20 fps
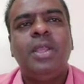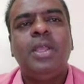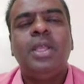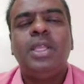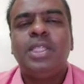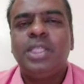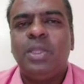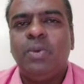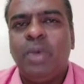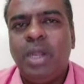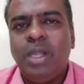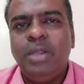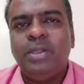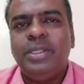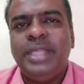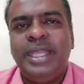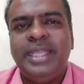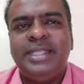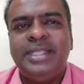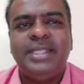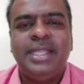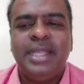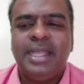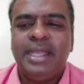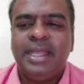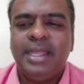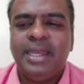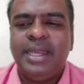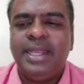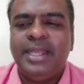So what do these
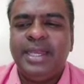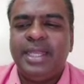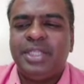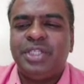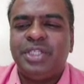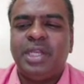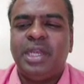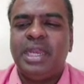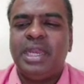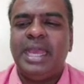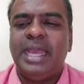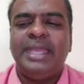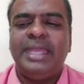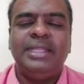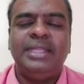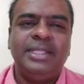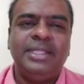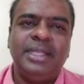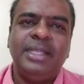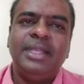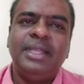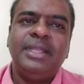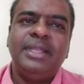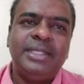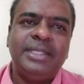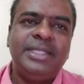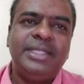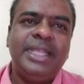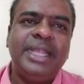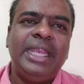regression lines
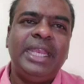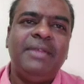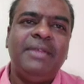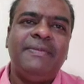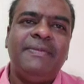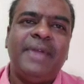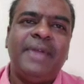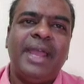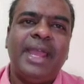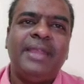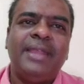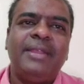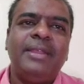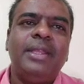signify?